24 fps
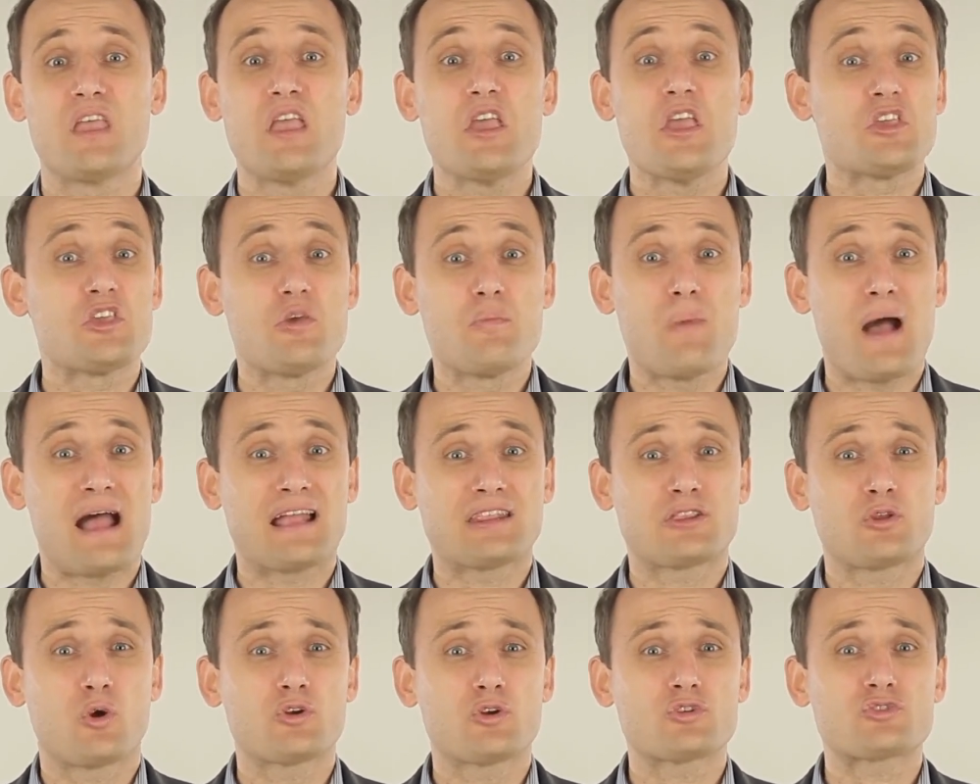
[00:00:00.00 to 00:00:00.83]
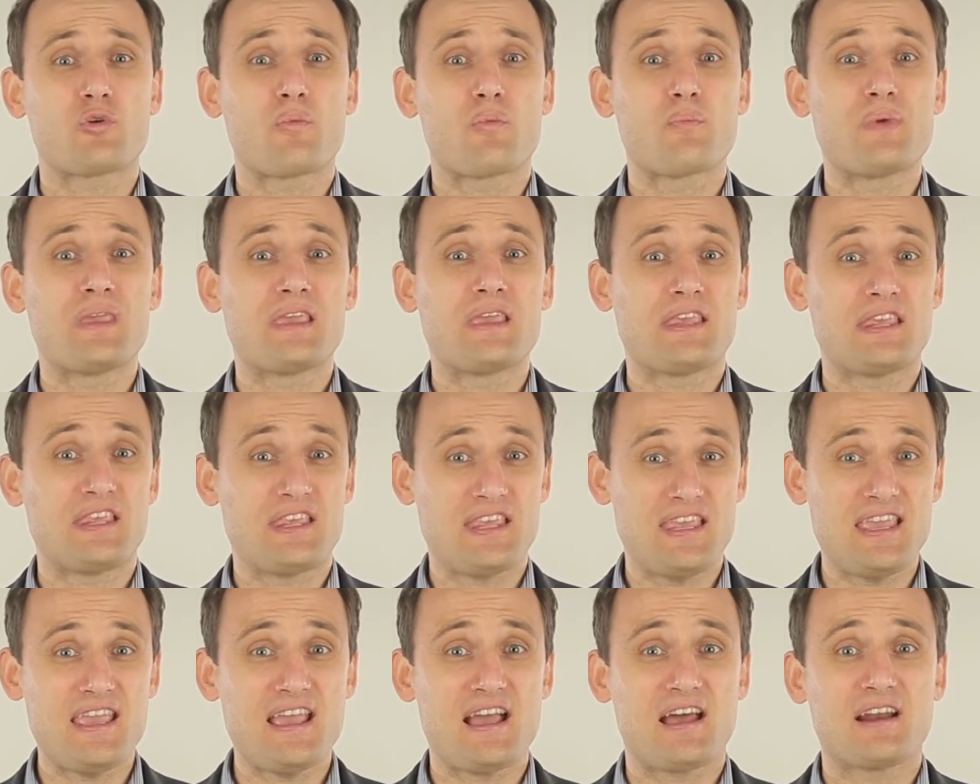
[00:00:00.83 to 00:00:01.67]
You might also be
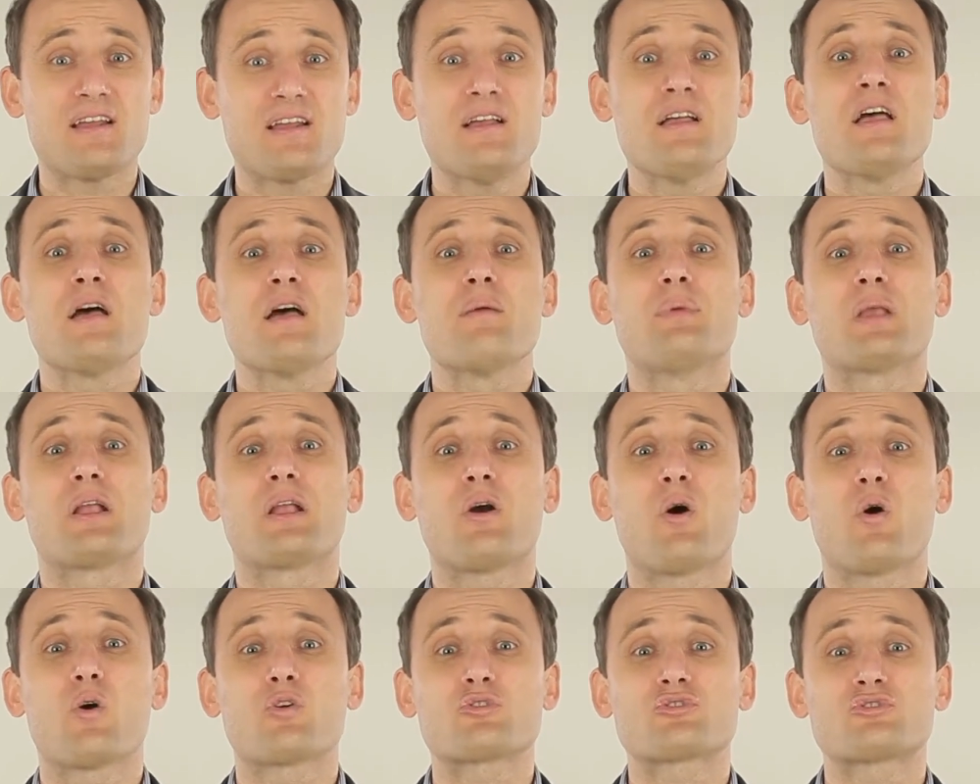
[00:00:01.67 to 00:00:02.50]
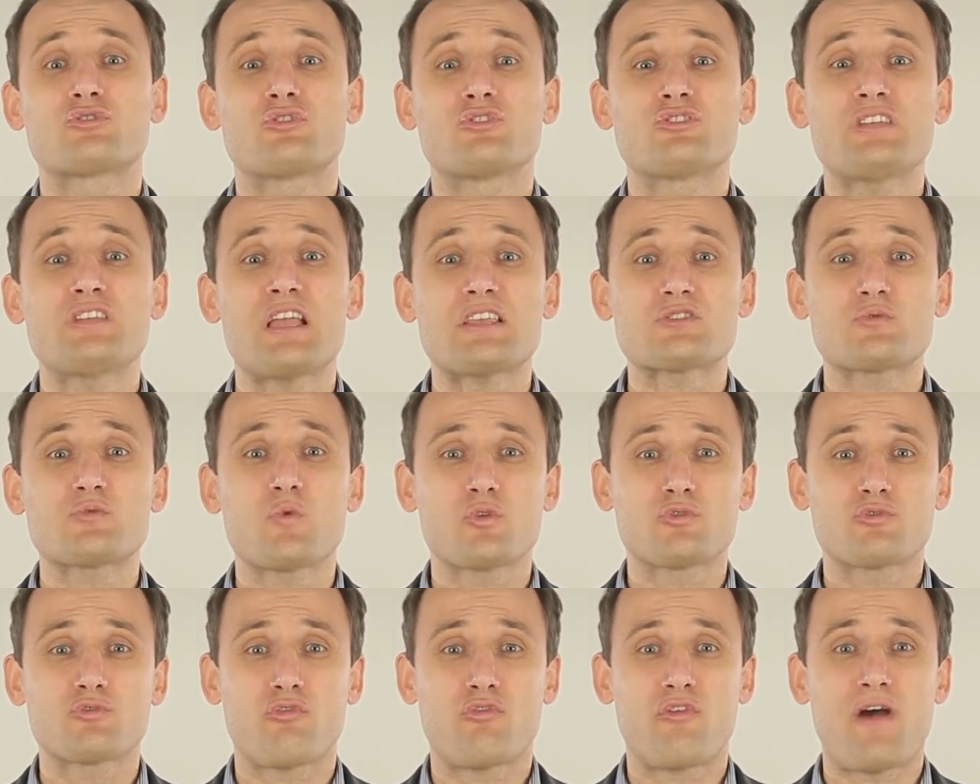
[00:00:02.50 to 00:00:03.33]
here because you just
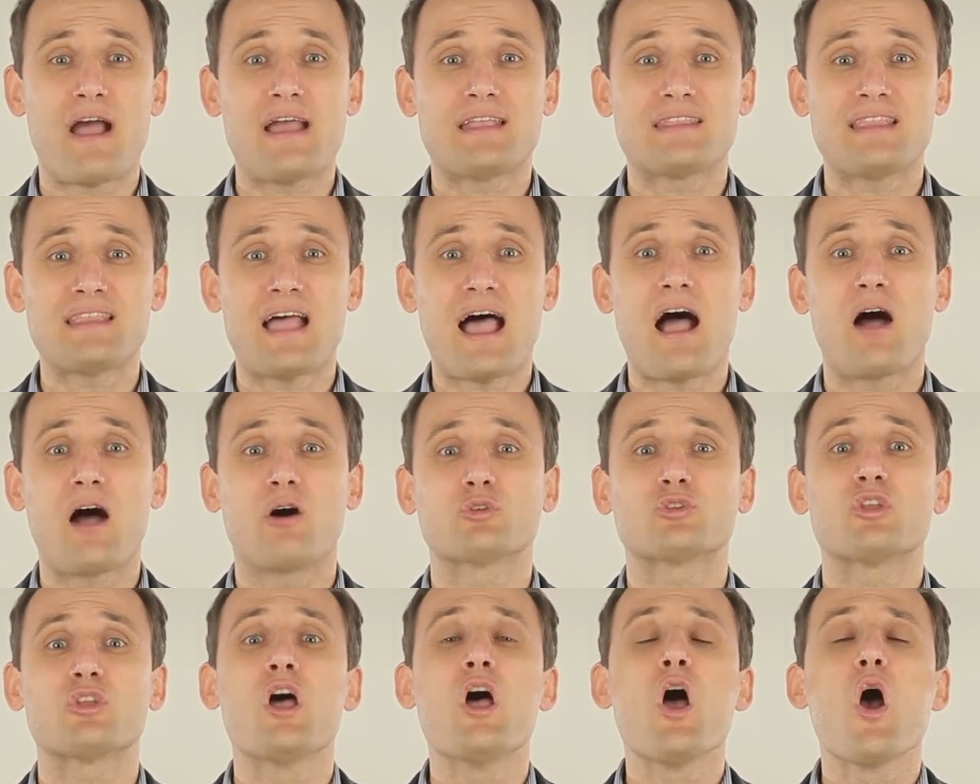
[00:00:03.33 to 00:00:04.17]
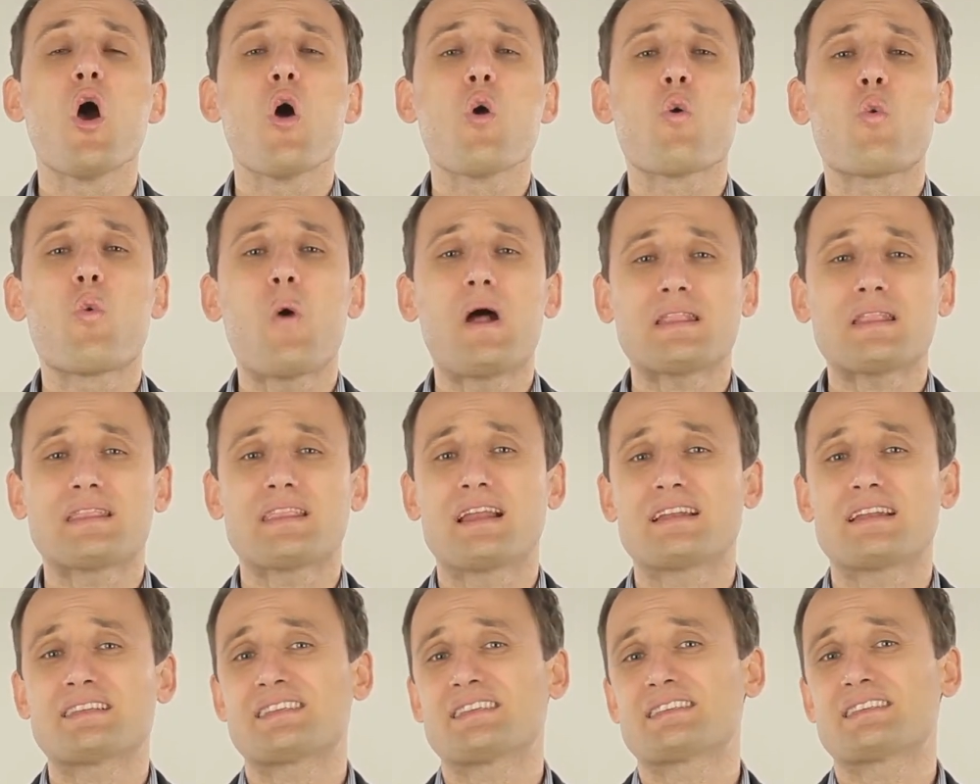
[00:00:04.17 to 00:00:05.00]
want to find out what
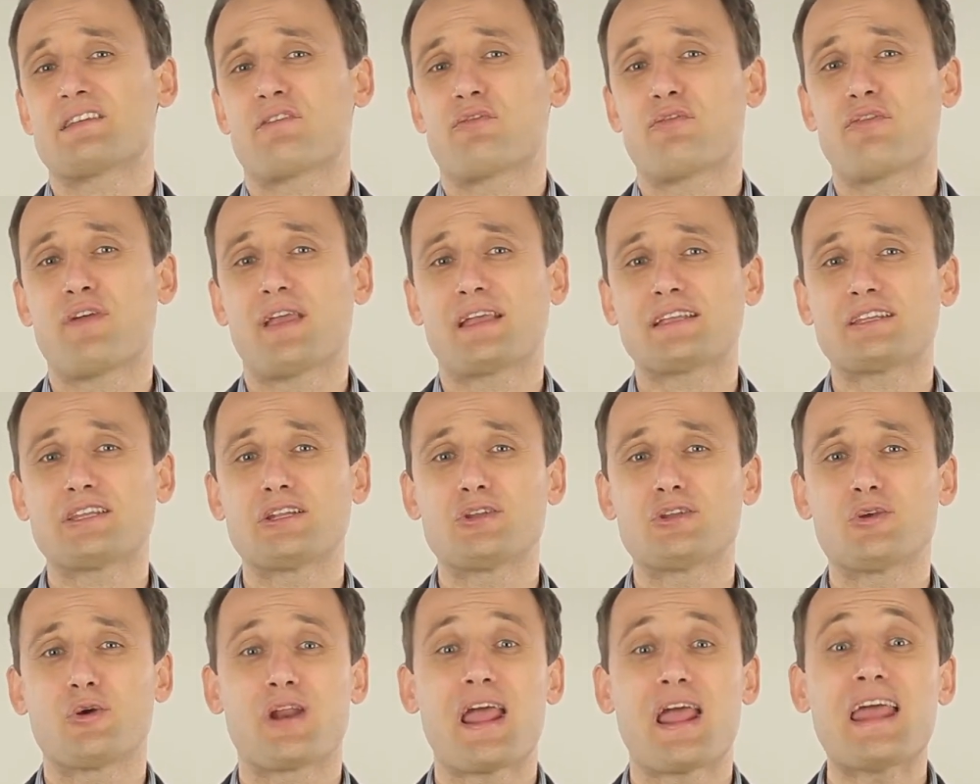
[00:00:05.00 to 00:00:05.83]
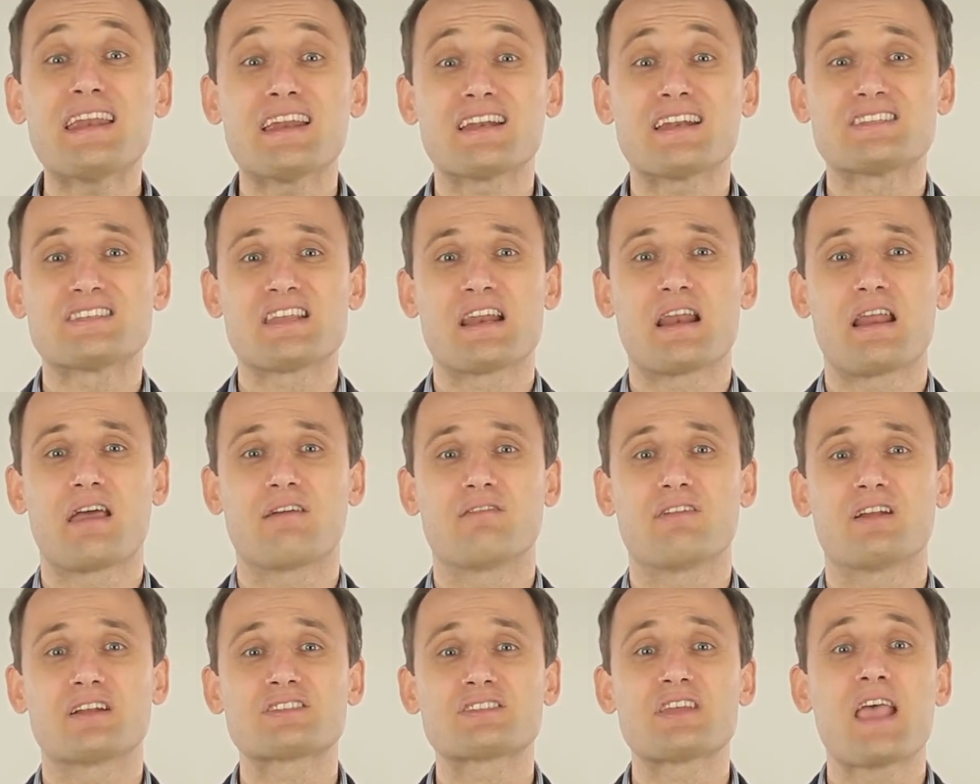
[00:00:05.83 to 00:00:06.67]
else is affecting your energy
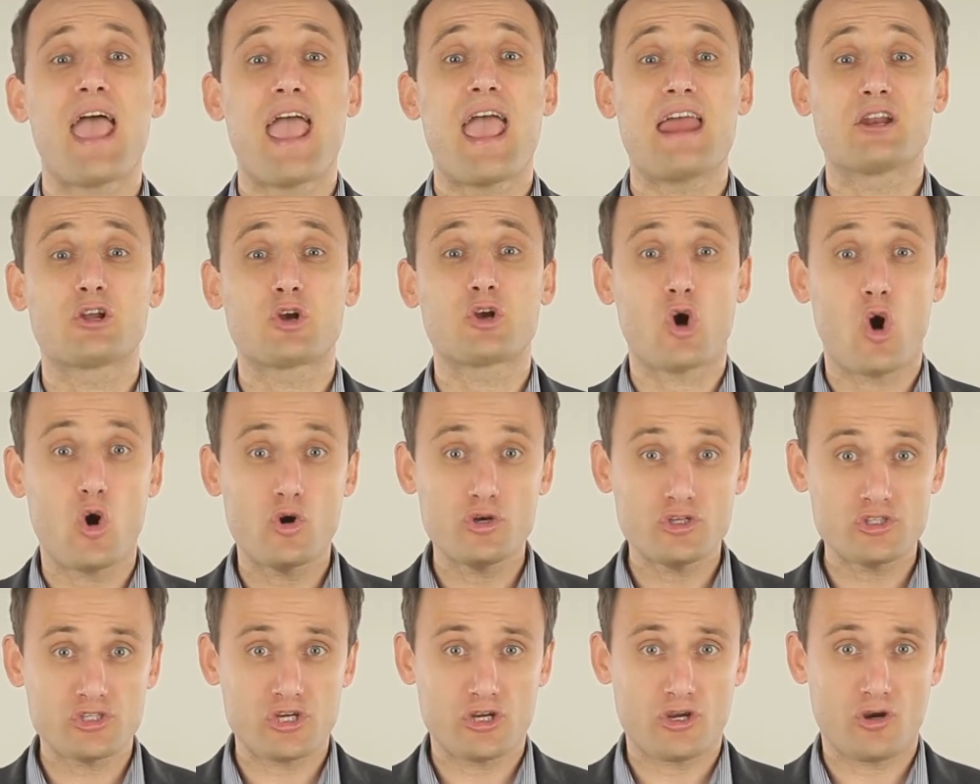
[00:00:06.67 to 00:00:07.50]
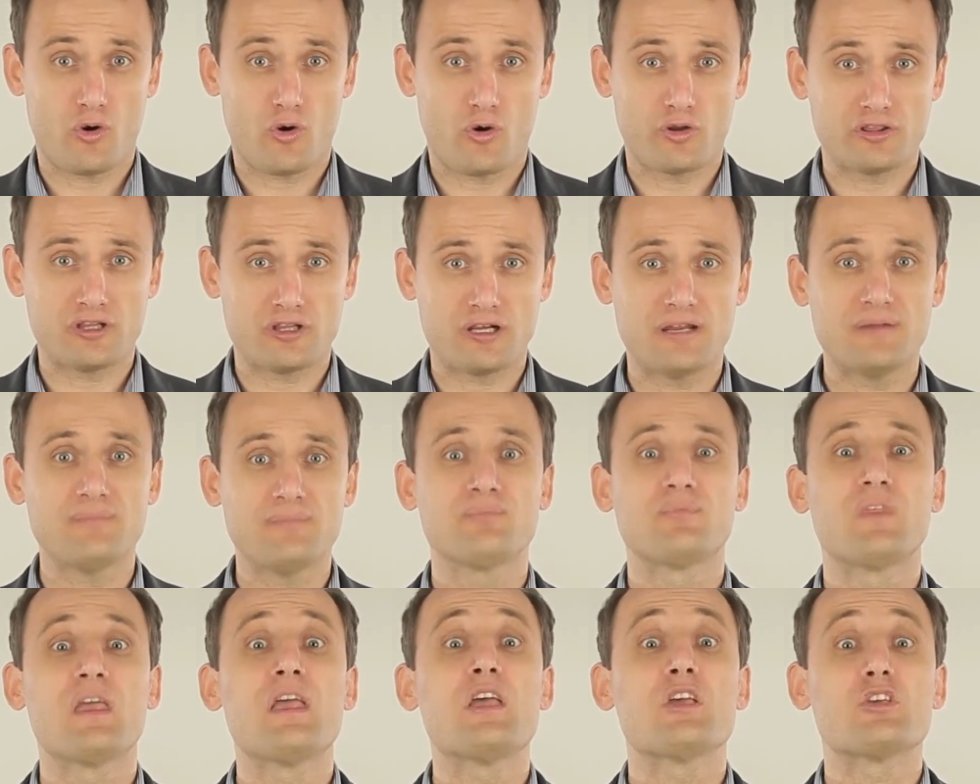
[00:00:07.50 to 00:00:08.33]
levels and consequently
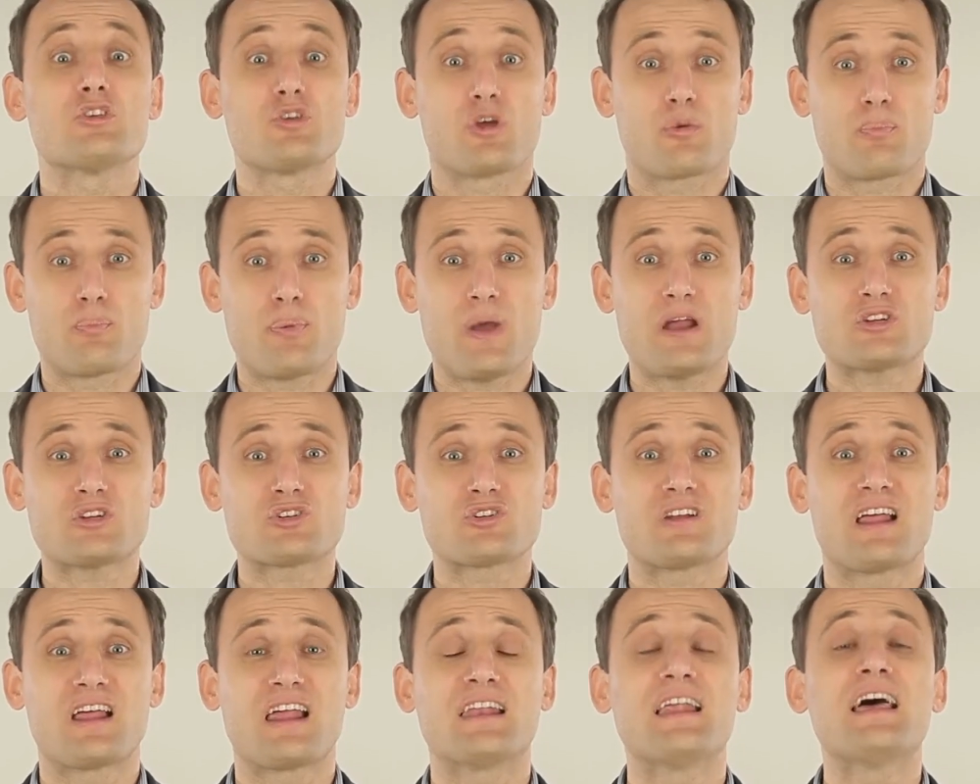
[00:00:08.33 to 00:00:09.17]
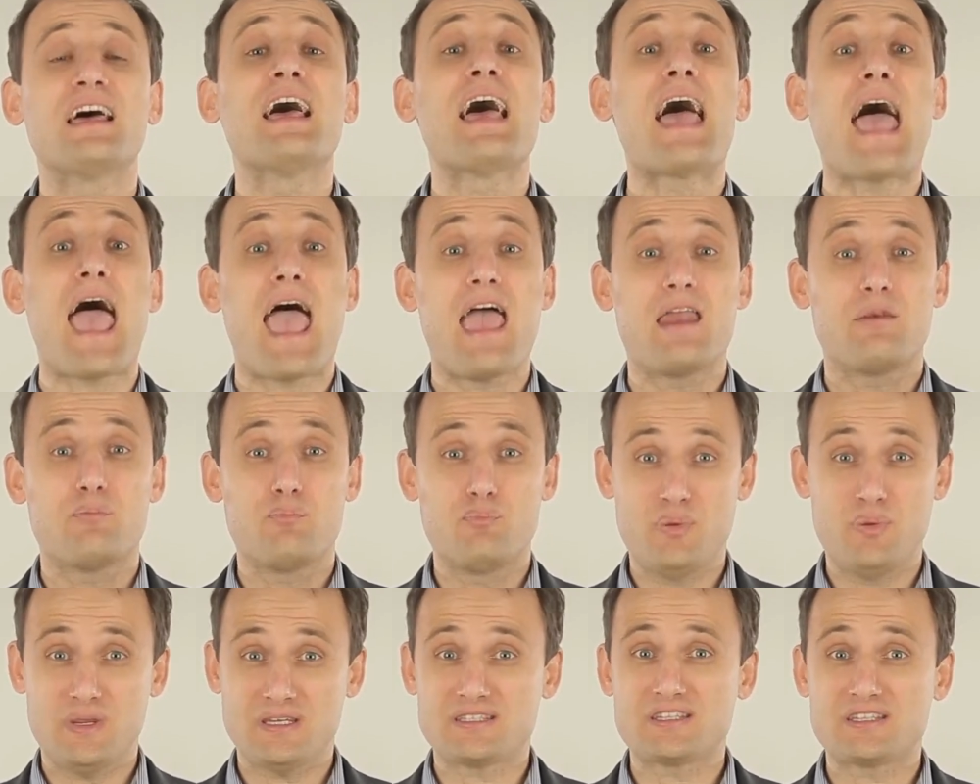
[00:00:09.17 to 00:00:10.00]
your personal and
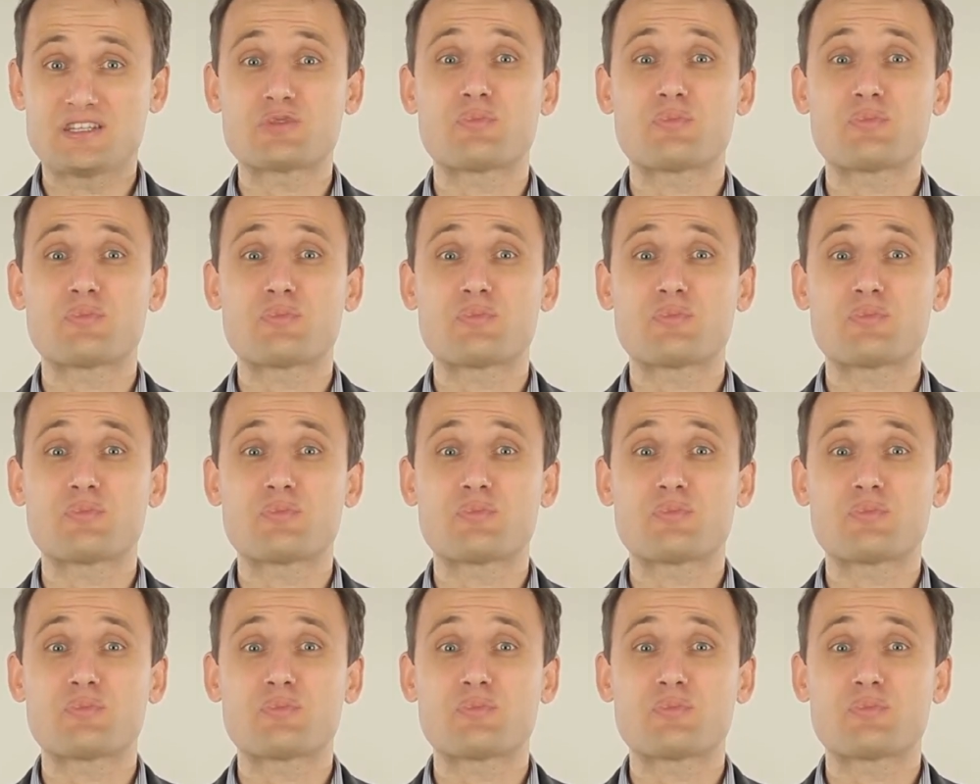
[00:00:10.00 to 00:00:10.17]
business